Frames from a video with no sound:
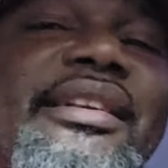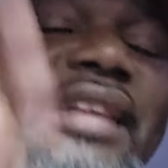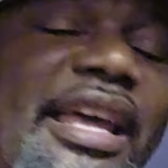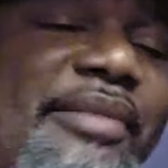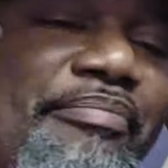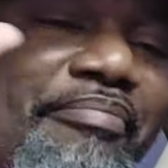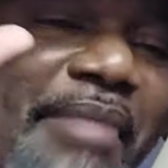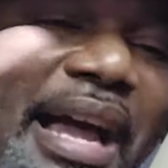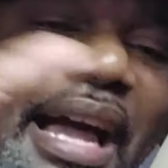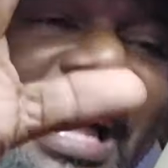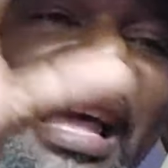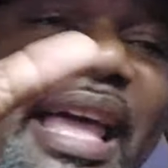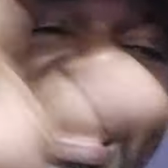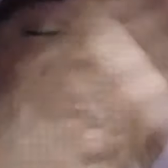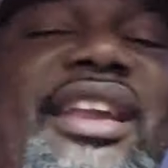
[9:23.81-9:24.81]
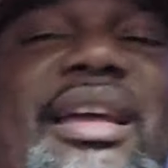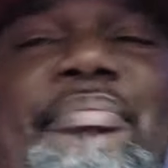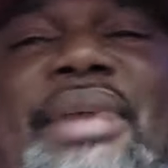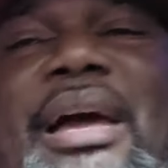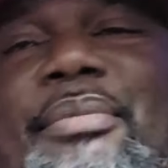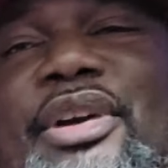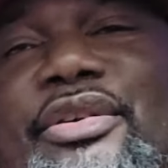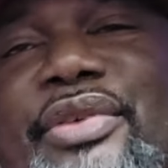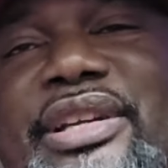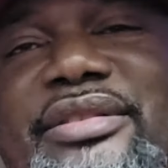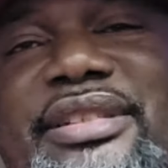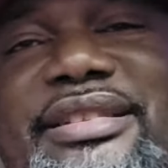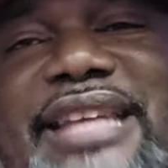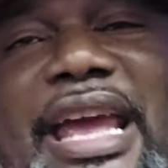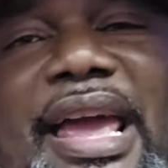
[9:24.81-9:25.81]
that my Alabama
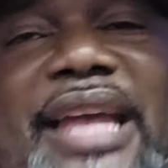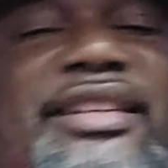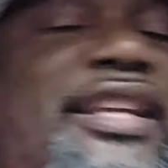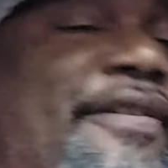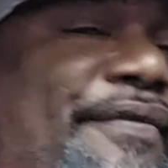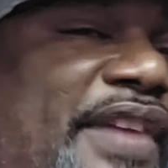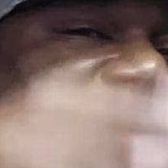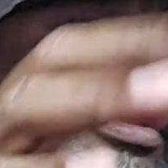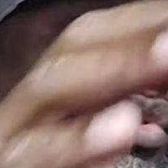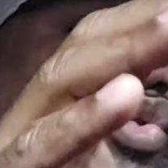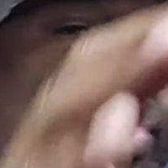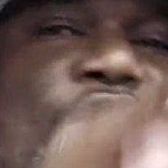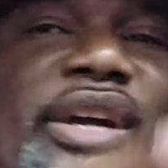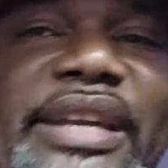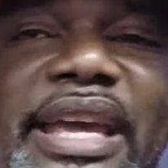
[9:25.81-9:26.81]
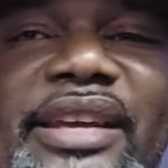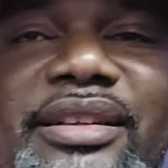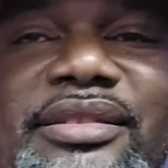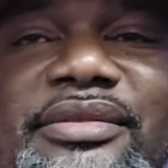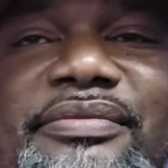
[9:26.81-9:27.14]
Crimson Tide defensive coordinator